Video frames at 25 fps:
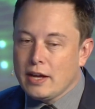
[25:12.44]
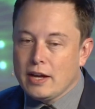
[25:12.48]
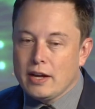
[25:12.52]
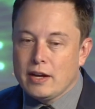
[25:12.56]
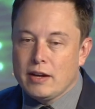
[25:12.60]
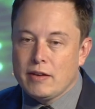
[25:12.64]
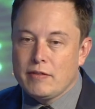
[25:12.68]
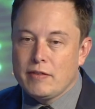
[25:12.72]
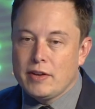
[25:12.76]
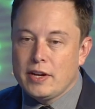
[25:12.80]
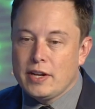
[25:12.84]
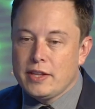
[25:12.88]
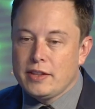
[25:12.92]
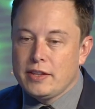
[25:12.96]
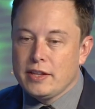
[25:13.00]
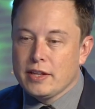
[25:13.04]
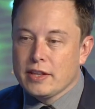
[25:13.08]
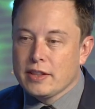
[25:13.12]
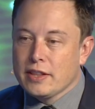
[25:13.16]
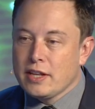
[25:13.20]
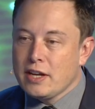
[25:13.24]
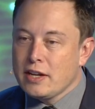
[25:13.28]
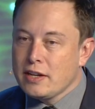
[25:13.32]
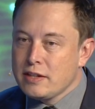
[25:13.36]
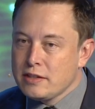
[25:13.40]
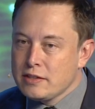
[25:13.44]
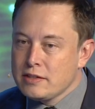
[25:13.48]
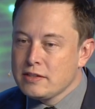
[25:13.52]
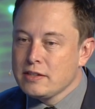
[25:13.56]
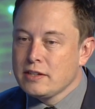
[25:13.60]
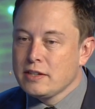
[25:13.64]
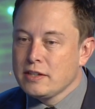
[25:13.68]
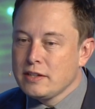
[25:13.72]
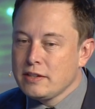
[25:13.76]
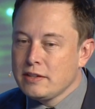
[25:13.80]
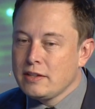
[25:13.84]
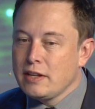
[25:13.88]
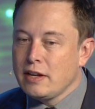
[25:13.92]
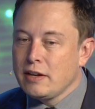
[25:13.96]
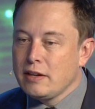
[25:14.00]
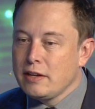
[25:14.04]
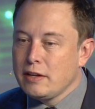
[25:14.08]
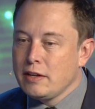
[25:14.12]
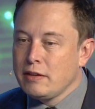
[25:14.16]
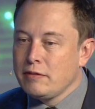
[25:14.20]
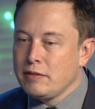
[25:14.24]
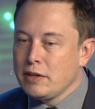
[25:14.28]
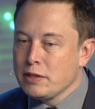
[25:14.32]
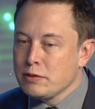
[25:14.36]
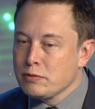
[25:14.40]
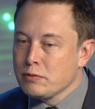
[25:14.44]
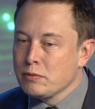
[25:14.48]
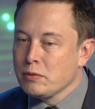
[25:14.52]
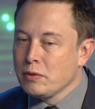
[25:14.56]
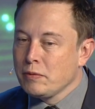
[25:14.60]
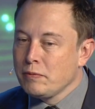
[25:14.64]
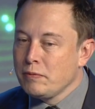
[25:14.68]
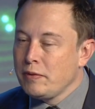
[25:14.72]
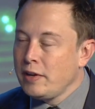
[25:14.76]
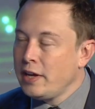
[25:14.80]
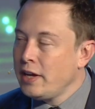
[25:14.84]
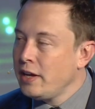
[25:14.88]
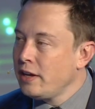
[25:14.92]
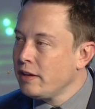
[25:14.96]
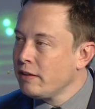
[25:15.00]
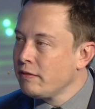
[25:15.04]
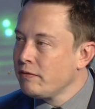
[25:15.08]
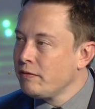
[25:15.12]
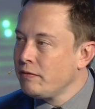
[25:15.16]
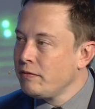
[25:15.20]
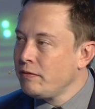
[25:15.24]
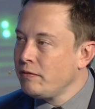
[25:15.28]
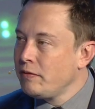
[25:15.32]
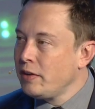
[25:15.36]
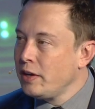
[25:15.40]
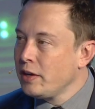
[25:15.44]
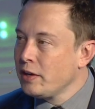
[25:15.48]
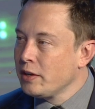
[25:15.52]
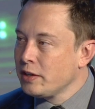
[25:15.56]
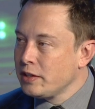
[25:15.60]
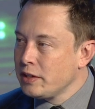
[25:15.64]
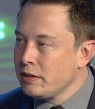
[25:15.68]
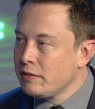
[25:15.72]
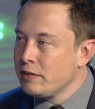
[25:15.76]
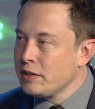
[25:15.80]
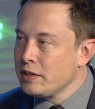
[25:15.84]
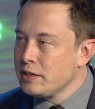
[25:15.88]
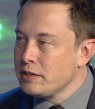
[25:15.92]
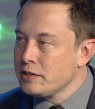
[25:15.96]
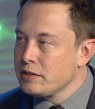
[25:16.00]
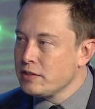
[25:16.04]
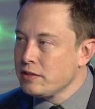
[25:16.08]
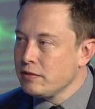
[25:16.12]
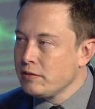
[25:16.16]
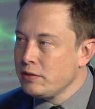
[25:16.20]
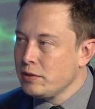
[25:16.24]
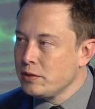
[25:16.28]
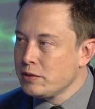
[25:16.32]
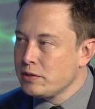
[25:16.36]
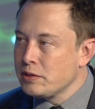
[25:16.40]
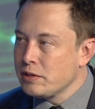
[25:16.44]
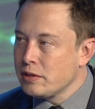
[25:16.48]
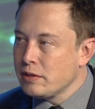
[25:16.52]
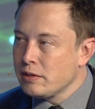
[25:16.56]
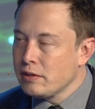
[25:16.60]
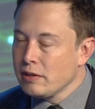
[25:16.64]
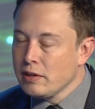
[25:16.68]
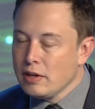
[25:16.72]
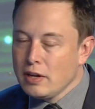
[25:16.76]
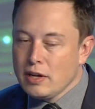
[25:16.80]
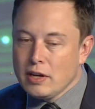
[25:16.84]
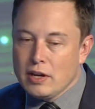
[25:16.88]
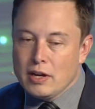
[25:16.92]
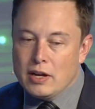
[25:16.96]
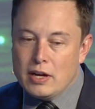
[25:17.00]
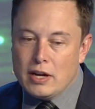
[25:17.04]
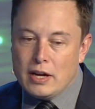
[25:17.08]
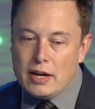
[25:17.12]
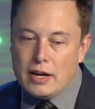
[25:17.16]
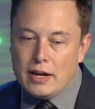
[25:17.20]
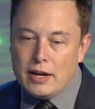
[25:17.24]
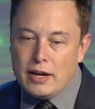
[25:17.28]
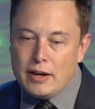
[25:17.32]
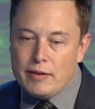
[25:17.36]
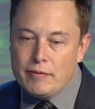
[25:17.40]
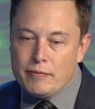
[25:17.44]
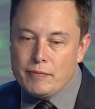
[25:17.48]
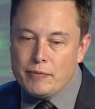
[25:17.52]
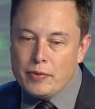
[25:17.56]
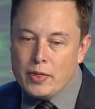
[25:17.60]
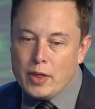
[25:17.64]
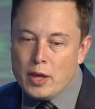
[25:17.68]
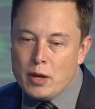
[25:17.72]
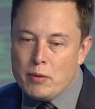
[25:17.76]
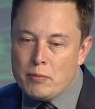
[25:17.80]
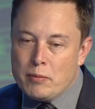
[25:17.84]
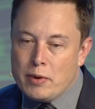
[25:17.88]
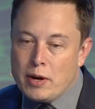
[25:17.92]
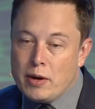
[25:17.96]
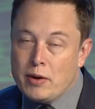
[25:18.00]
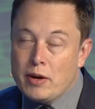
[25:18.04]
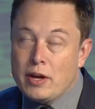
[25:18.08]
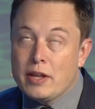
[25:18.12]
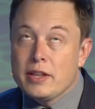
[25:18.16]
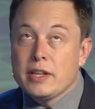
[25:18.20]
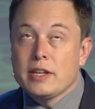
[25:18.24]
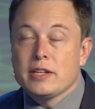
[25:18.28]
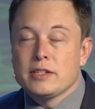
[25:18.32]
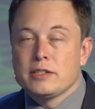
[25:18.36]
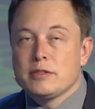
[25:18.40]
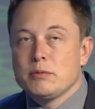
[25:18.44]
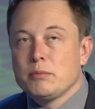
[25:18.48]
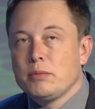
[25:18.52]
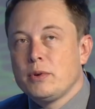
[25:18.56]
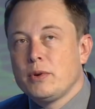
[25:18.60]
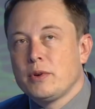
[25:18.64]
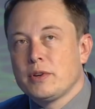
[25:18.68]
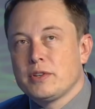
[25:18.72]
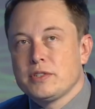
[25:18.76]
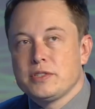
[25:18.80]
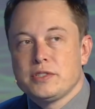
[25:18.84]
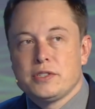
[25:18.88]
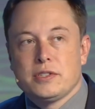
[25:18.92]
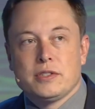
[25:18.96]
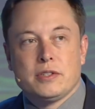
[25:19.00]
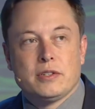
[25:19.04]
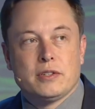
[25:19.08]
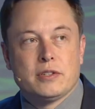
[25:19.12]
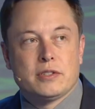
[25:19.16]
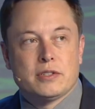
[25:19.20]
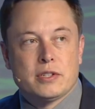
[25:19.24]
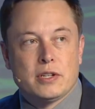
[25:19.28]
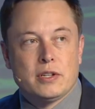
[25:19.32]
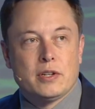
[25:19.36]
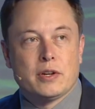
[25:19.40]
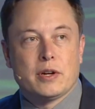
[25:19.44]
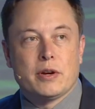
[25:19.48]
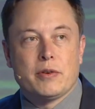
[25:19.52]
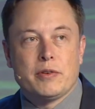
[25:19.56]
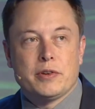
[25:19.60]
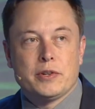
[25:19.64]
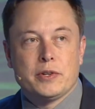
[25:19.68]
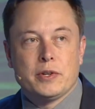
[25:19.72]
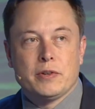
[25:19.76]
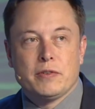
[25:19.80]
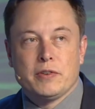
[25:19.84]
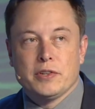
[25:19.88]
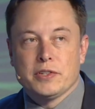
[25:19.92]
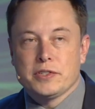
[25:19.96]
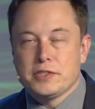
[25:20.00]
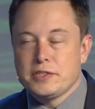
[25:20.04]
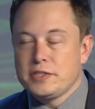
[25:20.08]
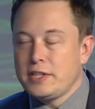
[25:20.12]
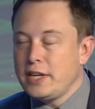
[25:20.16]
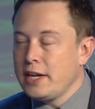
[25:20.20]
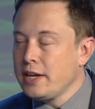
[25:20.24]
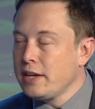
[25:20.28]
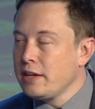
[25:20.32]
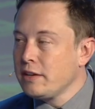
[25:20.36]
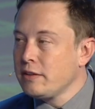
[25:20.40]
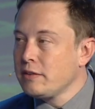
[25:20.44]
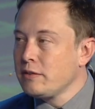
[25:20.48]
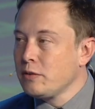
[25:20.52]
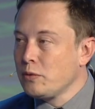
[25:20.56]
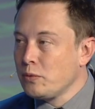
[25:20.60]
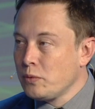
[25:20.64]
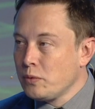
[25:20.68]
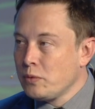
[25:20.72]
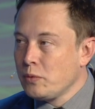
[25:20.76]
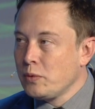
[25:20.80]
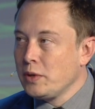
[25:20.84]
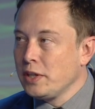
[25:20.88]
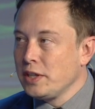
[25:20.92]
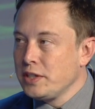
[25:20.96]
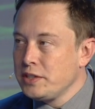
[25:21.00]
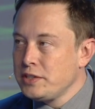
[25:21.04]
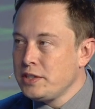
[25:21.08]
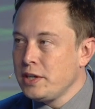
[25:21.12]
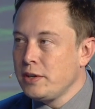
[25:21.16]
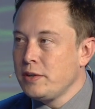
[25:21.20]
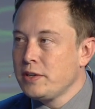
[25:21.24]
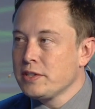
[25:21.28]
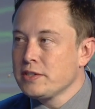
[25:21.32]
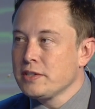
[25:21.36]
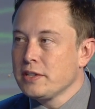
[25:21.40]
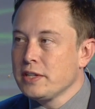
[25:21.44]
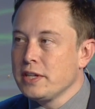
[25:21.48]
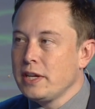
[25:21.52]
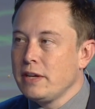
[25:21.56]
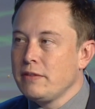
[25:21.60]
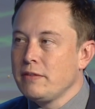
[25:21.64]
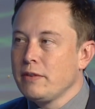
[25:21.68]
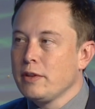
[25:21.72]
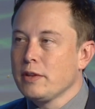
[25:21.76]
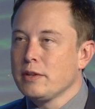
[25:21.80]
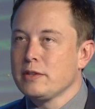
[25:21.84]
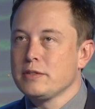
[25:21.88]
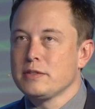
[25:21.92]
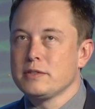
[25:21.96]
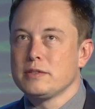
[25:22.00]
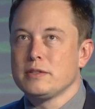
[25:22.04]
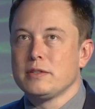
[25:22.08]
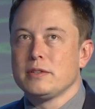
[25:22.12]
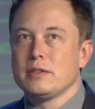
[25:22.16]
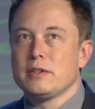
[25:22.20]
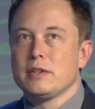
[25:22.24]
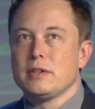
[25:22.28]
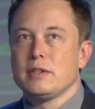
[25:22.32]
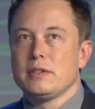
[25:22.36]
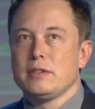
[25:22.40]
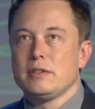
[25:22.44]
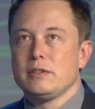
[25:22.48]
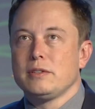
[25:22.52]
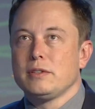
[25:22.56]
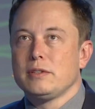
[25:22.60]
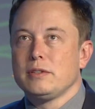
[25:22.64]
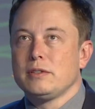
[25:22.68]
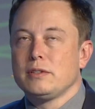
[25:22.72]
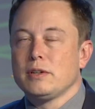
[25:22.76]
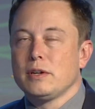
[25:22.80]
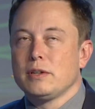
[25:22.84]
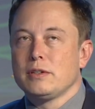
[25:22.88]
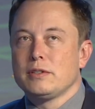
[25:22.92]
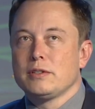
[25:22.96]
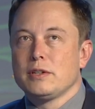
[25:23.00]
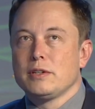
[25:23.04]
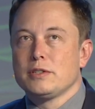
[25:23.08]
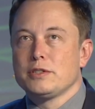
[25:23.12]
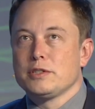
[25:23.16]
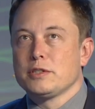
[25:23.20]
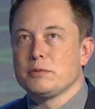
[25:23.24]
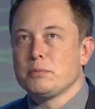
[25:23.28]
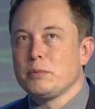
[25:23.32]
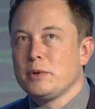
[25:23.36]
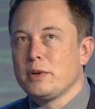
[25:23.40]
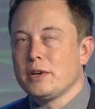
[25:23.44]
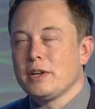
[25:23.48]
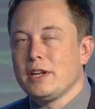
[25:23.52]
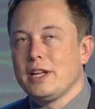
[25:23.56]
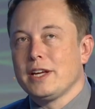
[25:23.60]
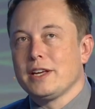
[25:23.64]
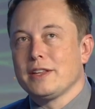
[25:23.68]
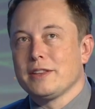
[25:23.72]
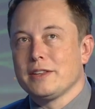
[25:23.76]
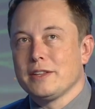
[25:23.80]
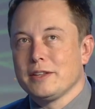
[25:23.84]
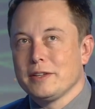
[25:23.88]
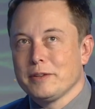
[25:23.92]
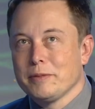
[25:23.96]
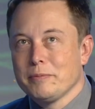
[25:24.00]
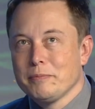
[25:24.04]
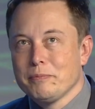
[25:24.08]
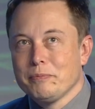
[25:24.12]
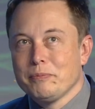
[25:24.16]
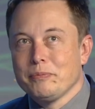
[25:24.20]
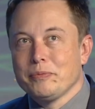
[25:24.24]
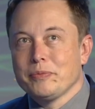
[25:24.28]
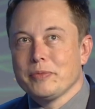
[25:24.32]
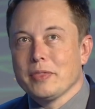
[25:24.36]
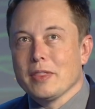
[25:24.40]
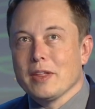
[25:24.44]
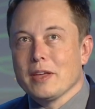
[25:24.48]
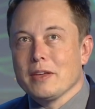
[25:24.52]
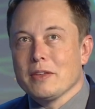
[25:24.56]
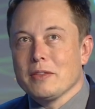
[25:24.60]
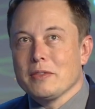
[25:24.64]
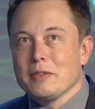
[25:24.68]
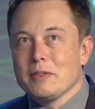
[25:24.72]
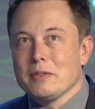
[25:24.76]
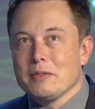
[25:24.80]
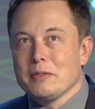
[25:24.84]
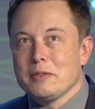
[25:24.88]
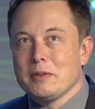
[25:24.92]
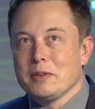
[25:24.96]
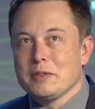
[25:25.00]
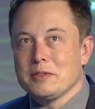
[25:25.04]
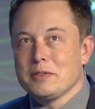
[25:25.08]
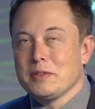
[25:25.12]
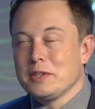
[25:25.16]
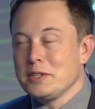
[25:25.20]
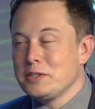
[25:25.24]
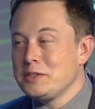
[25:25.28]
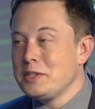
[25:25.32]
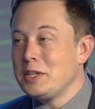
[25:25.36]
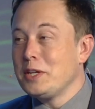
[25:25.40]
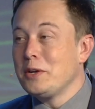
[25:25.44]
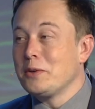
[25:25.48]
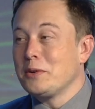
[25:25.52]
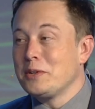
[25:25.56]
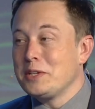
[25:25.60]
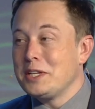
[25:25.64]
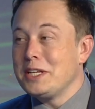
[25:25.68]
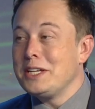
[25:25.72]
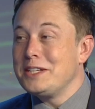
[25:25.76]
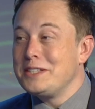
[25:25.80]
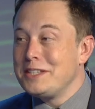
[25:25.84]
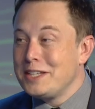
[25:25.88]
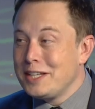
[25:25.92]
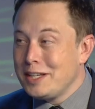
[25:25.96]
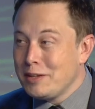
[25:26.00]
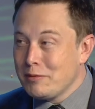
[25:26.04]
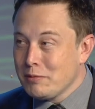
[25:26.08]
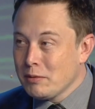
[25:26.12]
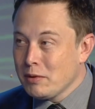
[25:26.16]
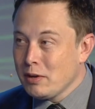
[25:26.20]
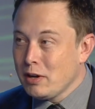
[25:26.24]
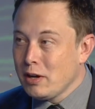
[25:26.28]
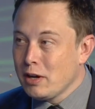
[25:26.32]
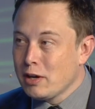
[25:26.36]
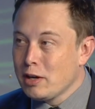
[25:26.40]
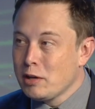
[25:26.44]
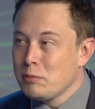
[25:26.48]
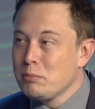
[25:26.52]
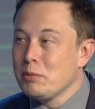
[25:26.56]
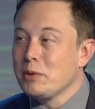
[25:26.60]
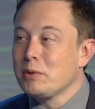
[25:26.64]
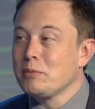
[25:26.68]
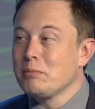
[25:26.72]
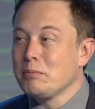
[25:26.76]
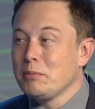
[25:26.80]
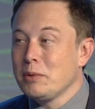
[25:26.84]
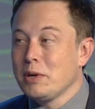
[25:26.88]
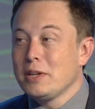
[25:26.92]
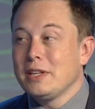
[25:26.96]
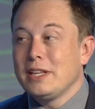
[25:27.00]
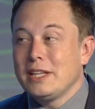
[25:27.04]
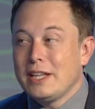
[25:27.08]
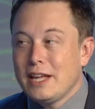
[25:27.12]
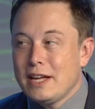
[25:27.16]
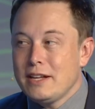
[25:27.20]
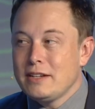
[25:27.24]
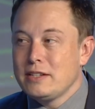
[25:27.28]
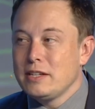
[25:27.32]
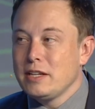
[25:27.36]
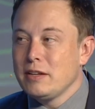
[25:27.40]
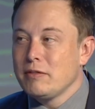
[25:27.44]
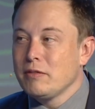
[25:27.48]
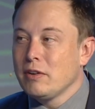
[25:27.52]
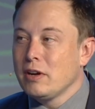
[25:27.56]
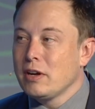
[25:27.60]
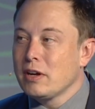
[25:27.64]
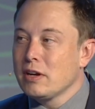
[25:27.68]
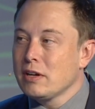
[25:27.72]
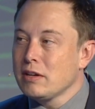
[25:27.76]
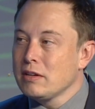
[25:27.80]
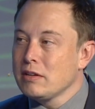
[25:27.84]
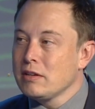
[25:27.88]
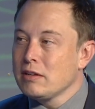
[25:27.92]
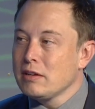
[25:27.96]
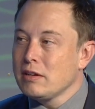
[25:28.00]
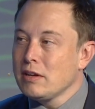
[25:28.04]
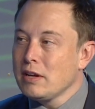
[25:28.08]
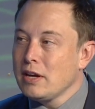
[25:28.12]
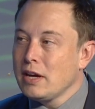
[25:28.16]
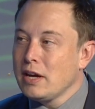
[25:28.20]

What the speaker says: and I think that that investment will pay good dividends in the future. But I think it's important to look at renewables and take it really seriously. I mean, don't just put like the C or D team on it. Put the A team on it.